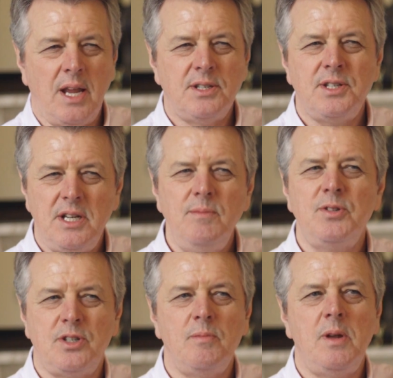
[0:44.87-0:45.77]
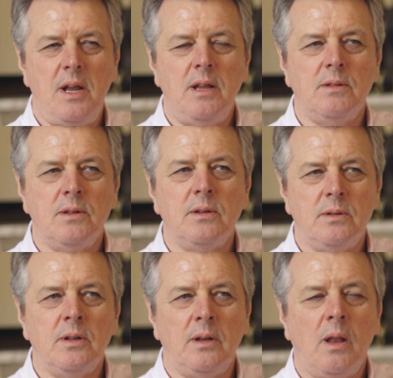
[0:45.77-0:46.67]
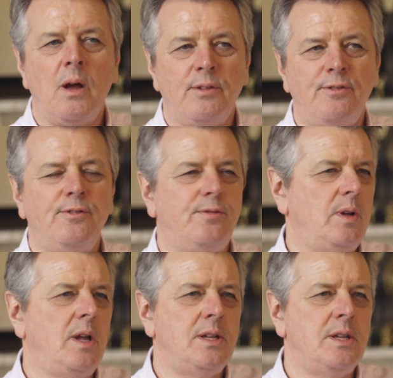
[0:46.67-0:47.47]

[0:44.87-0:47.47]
it seems to me that life